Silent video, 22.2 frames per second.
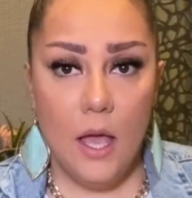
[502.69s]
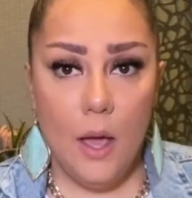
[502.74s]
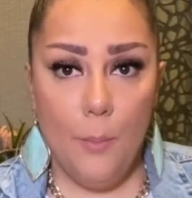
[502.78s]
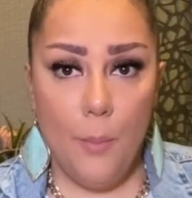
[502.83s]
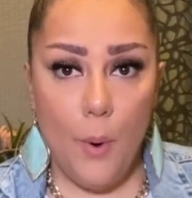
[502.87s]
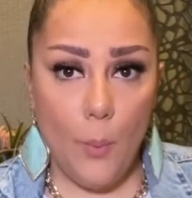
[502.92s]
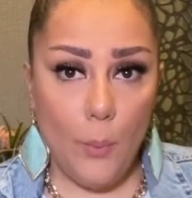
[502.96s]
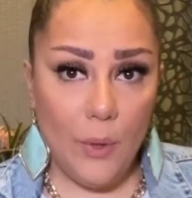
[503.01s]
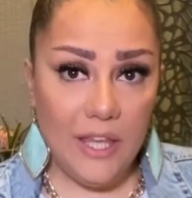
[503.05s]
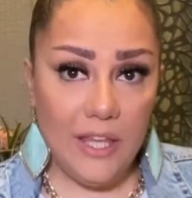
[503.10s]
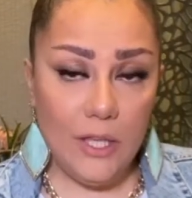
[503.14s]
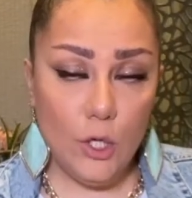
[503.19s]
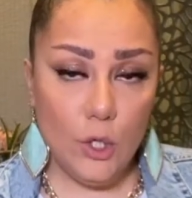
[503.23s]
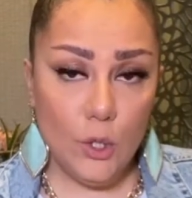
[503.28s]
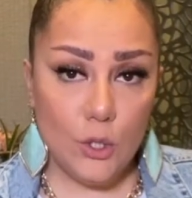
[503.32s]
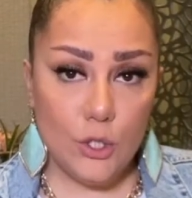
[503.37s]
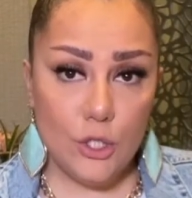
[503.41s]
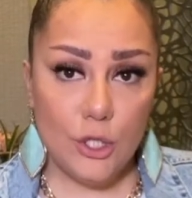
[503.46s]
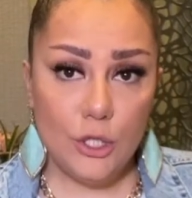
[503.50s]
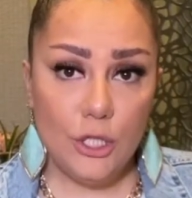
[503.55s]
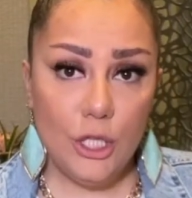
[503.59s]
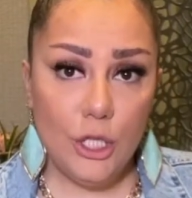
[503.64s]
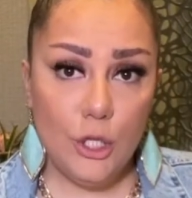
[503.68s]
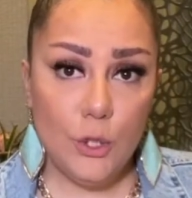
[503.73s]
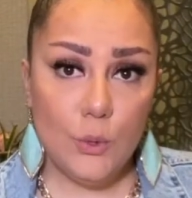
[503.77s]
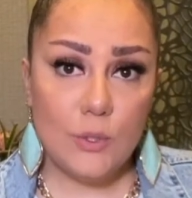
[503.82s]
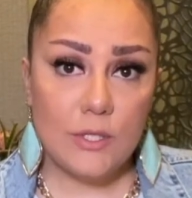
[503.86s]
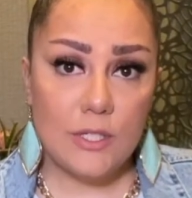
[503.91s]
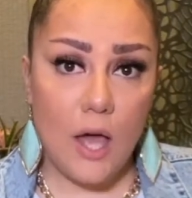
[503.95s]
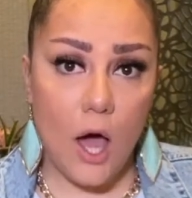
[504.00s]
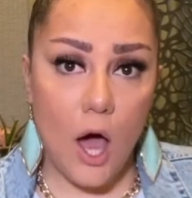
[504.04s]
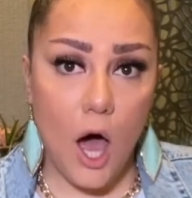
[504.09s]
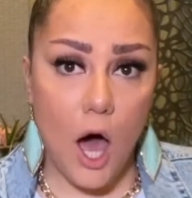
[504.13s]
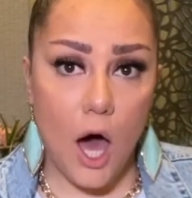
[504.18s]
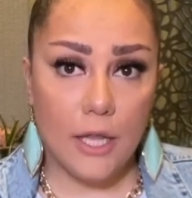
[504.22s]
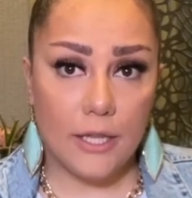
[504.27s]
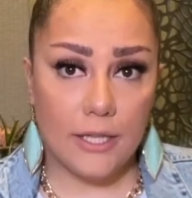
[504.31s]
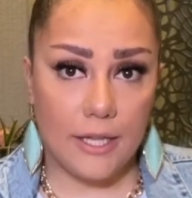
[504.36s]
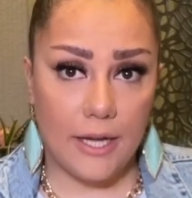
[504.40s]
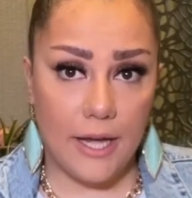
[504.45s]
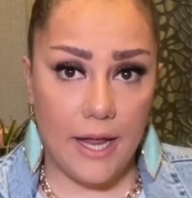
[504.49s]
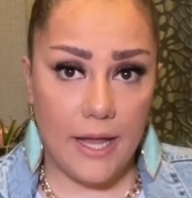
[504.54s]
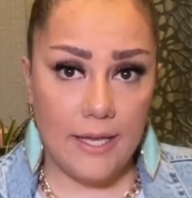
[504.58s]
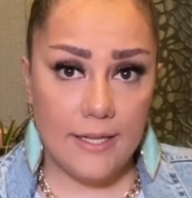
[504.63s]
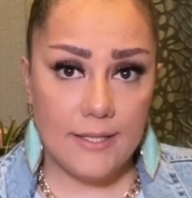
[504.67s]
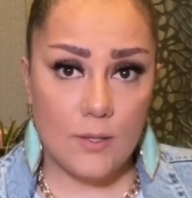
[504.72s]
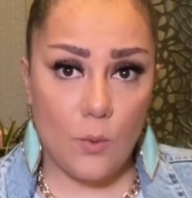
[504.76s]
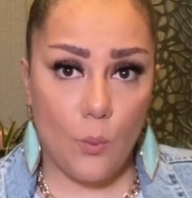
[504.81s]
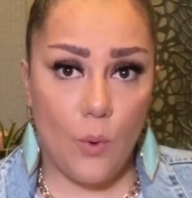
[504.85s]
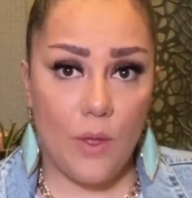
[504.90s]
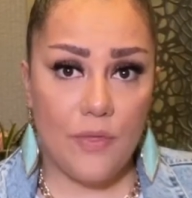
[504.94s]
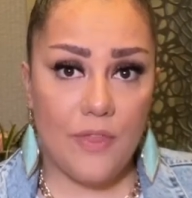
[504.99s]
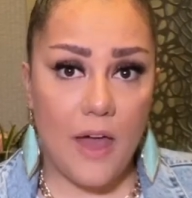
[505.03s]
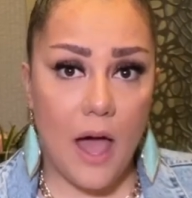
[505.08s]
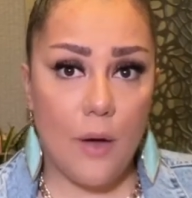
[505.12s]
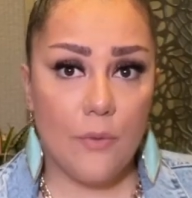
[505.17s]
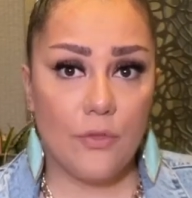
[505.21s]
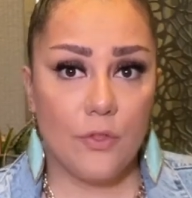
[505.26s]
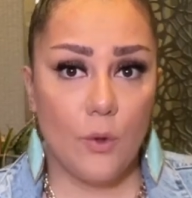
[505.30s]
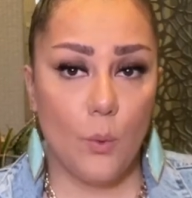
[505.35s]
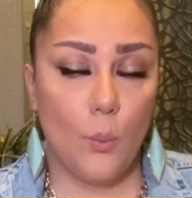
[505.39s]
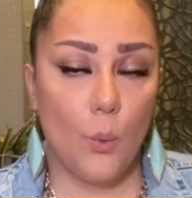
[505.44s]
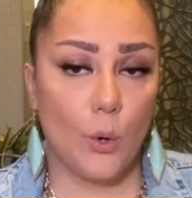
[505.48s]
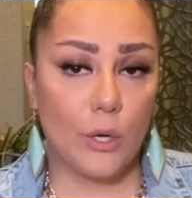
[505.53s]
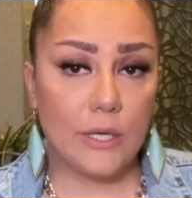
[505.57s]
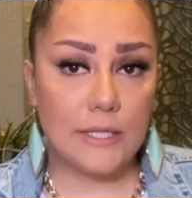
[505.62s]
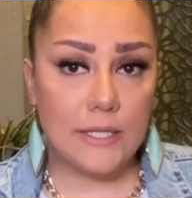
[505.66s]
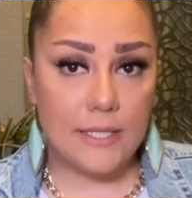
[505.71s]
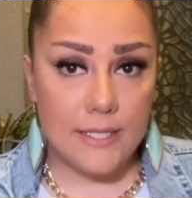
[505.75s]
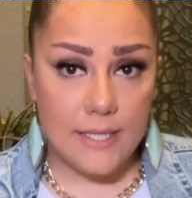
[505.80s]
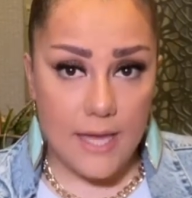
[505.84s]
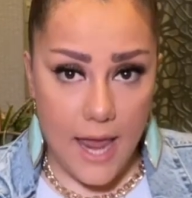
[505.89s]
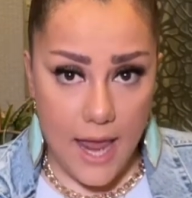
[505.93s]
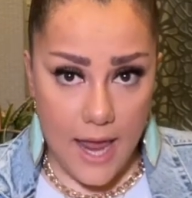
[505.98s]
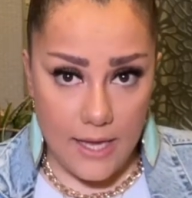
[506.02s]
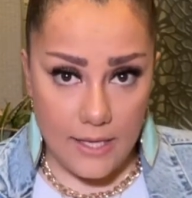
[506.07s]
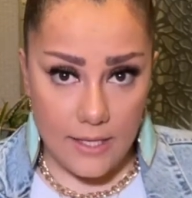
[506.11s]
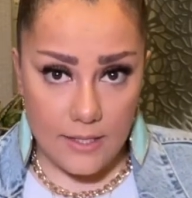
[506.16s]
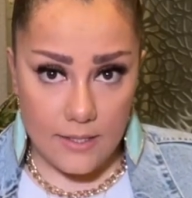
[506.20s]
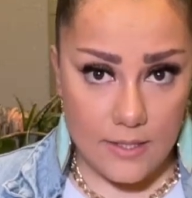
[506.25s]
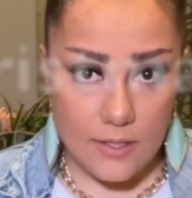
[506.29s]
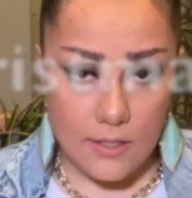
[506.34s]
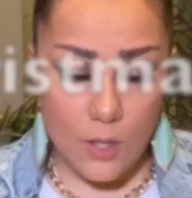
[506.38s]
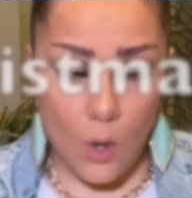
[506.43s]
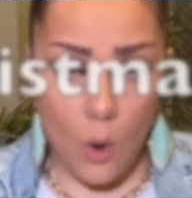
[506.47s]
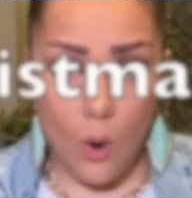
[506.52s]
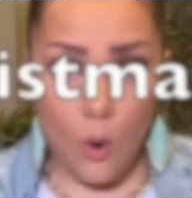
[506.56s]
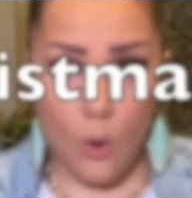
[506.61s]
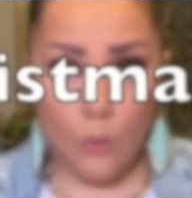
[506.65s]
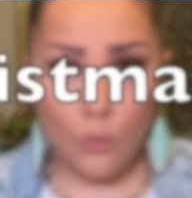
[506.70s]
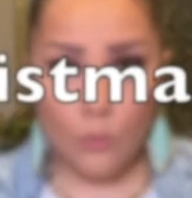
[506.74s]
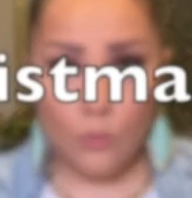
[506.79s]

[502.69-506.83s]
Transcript: But we usually use holidays without the word day. So